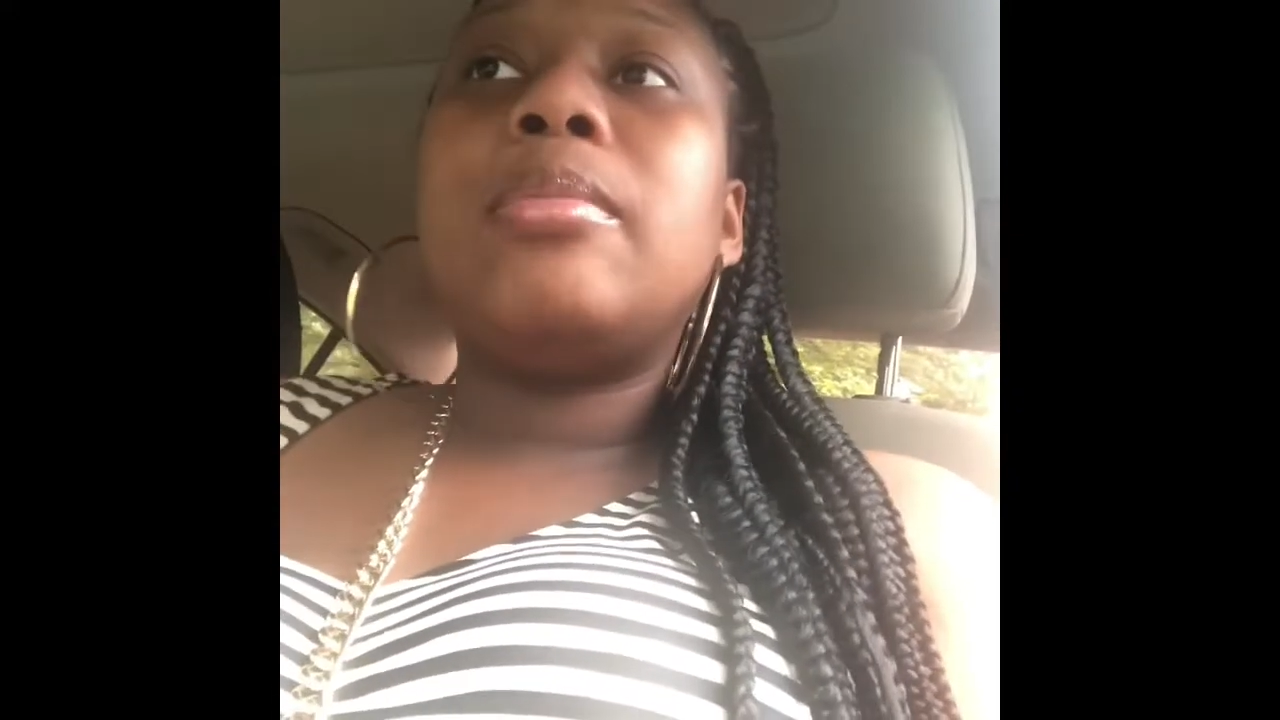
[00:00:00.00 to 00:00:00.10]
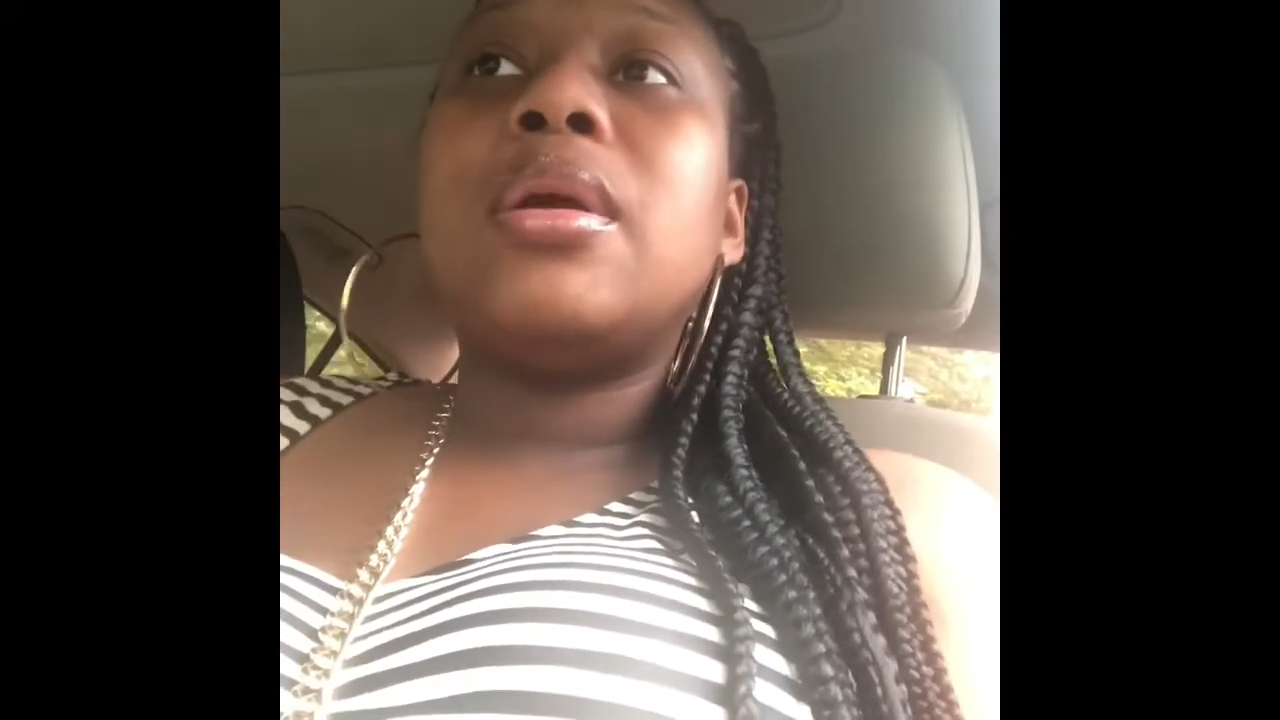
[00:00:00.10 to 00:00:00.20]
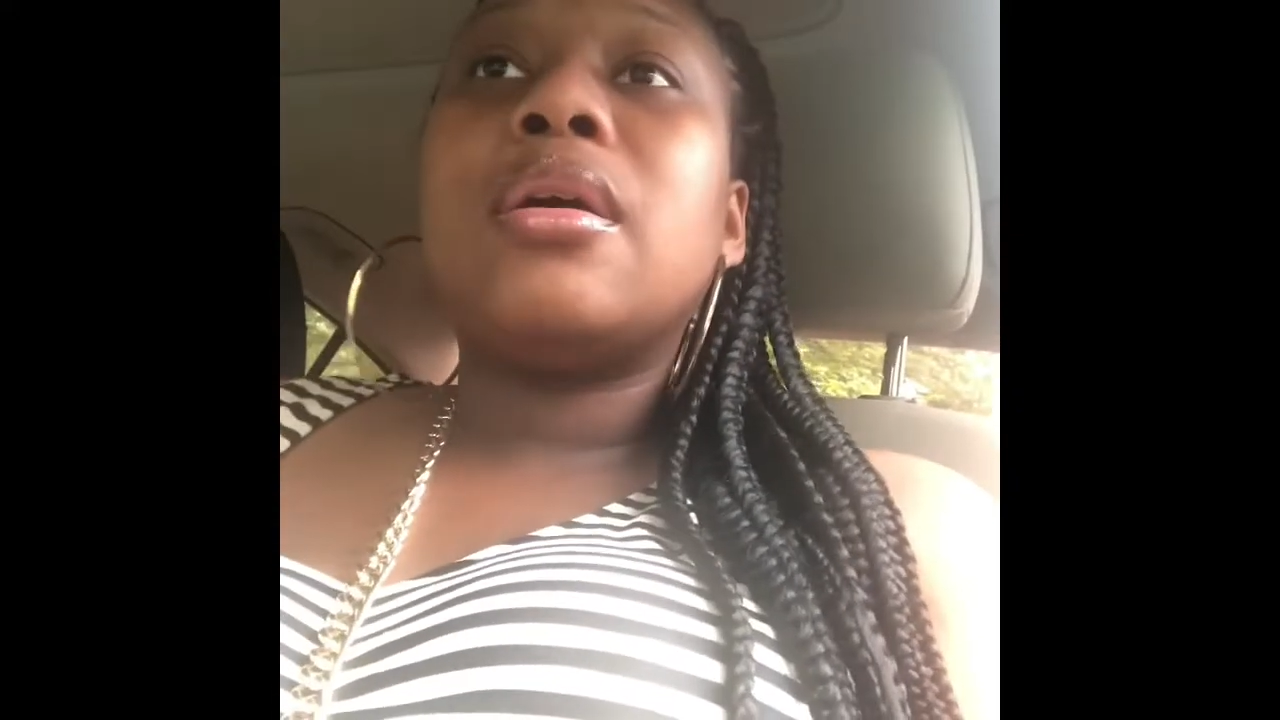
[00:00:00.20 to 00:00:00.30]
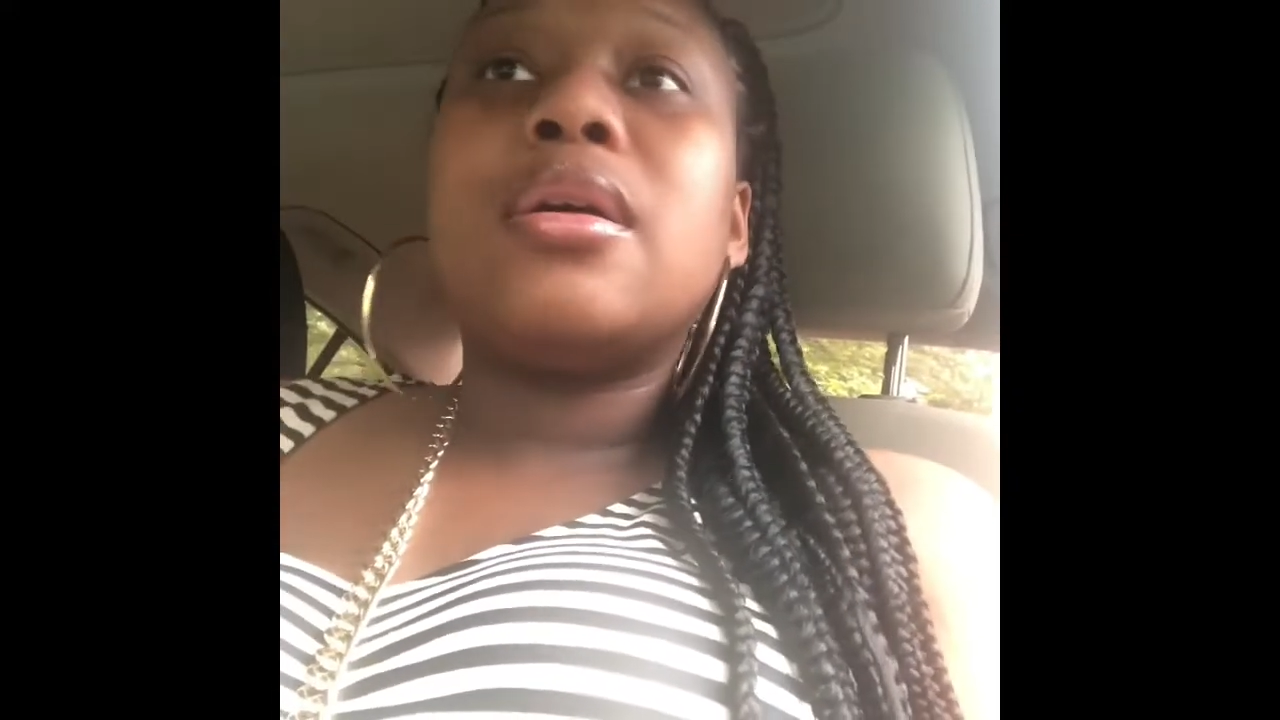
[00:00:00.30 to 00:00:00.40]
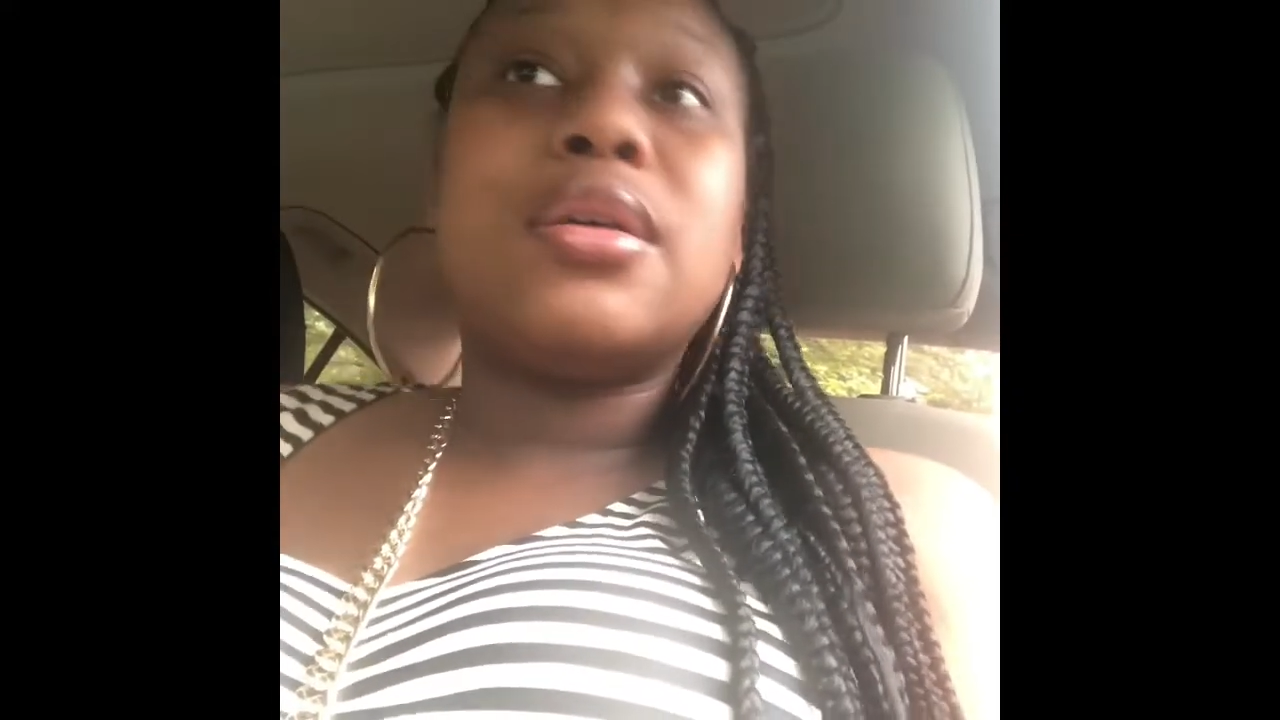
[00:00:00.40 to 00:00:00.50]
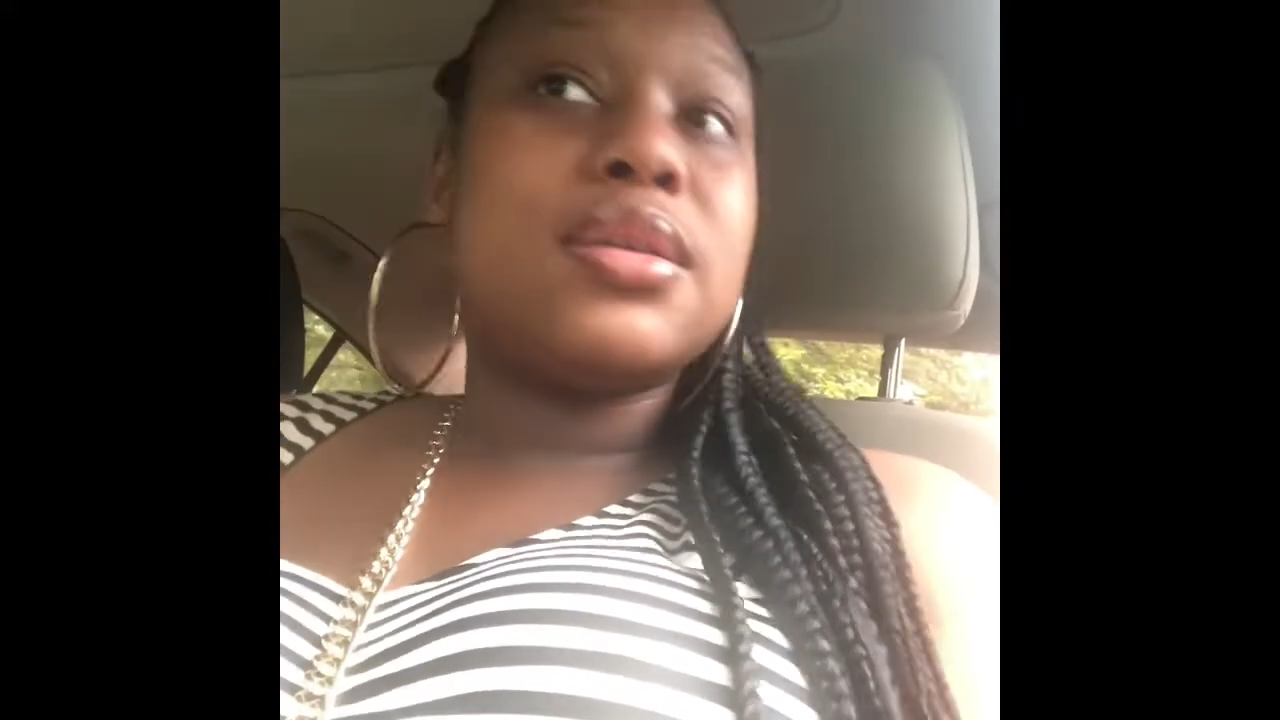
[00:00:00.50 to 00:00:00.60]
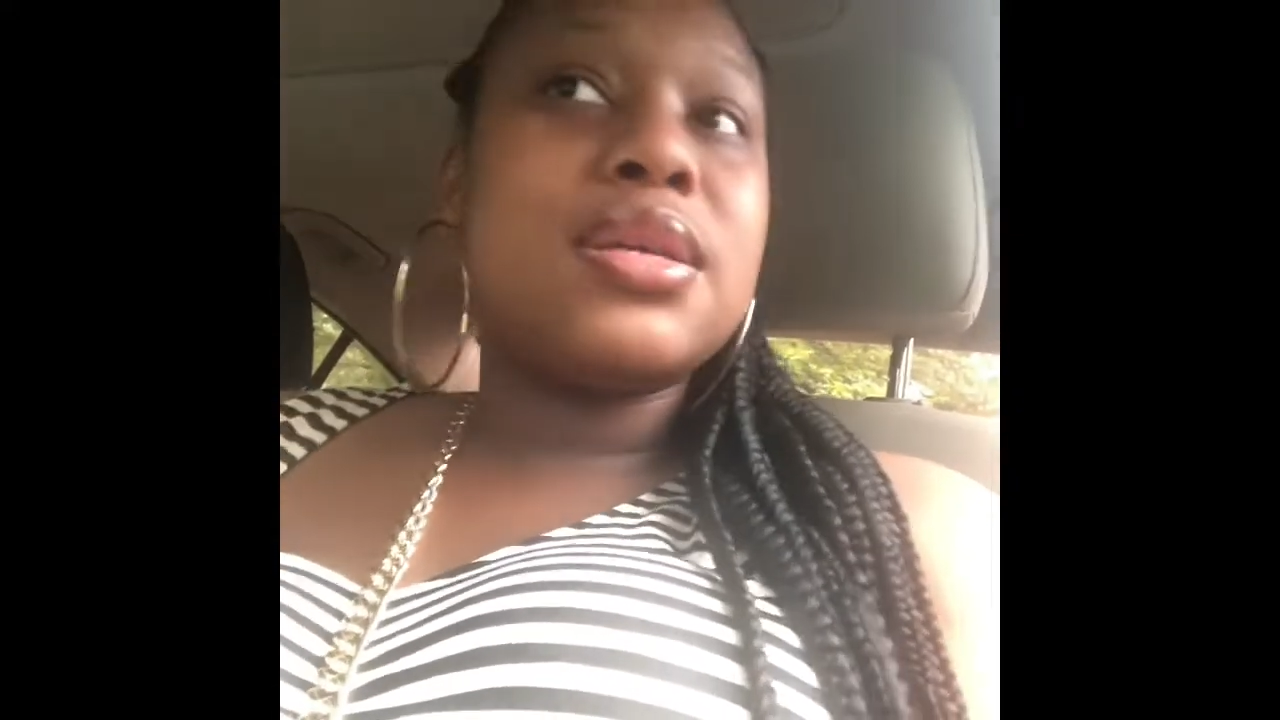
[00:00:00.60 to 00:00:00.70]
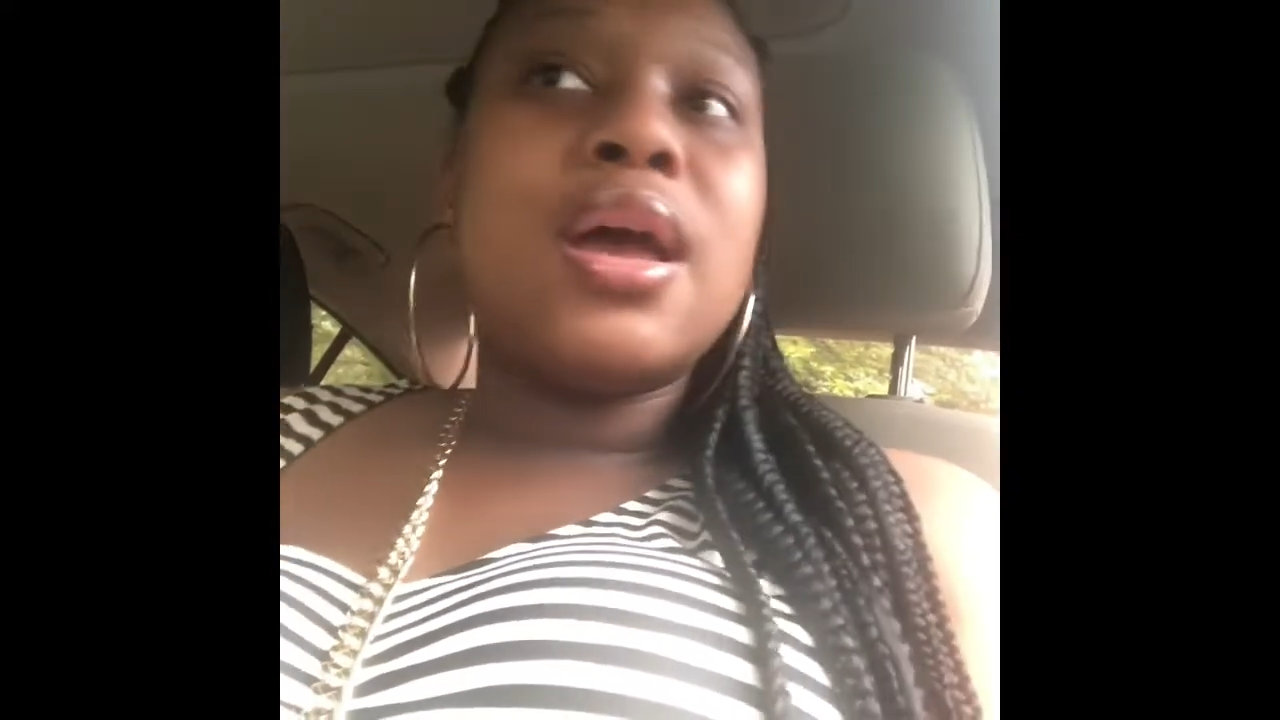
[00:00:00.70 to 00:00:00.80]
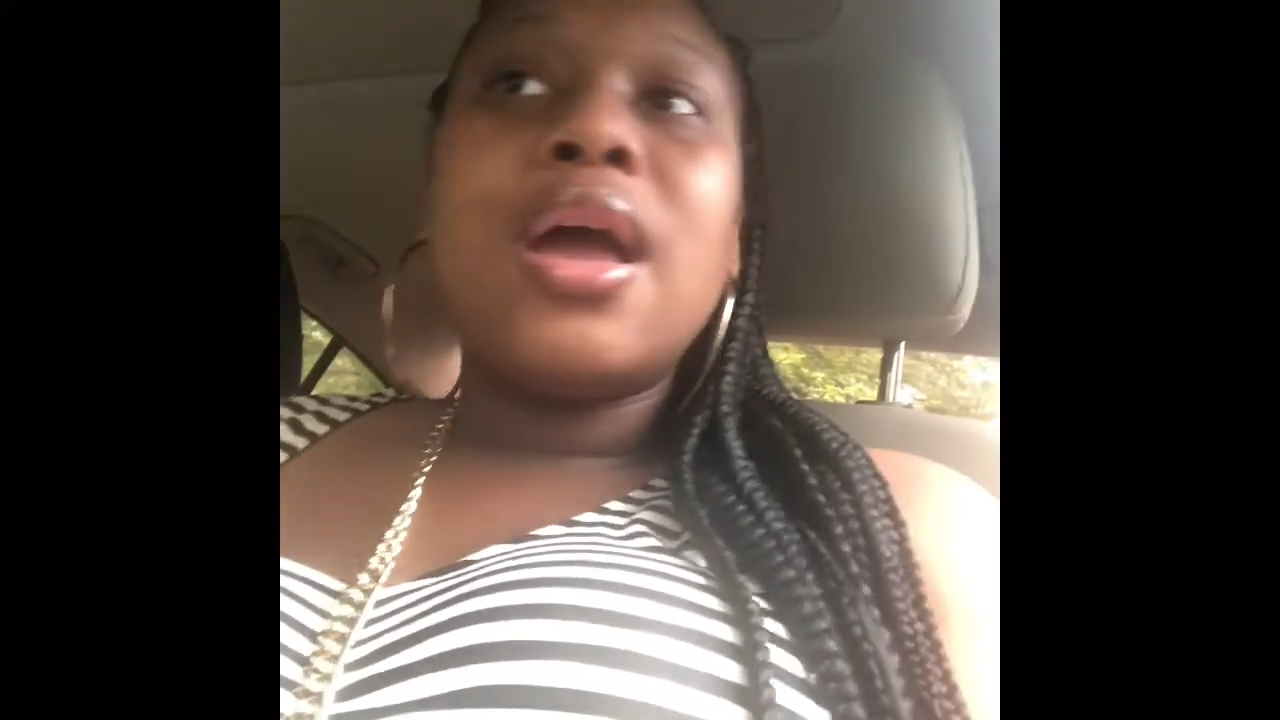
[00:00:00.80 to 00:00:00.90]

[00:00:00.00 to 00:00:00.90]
because